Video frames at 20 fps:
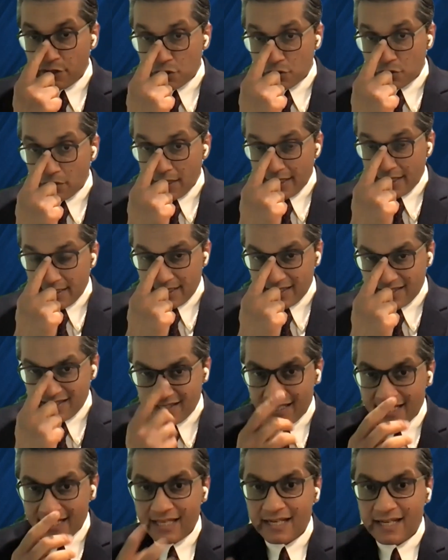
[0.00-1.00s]
visualize and
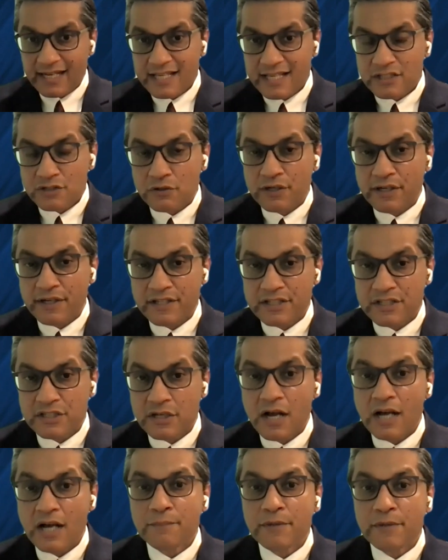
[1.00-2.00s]
see it is or it is
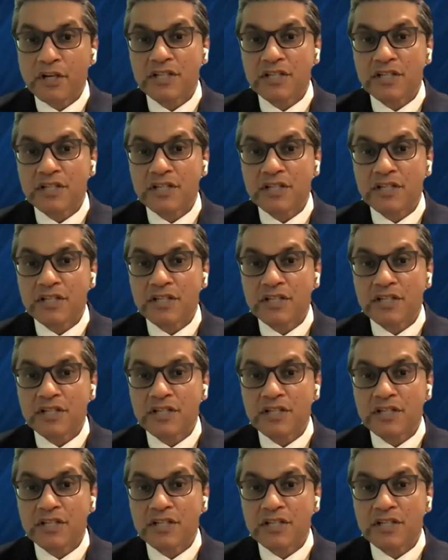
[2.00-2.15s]
not,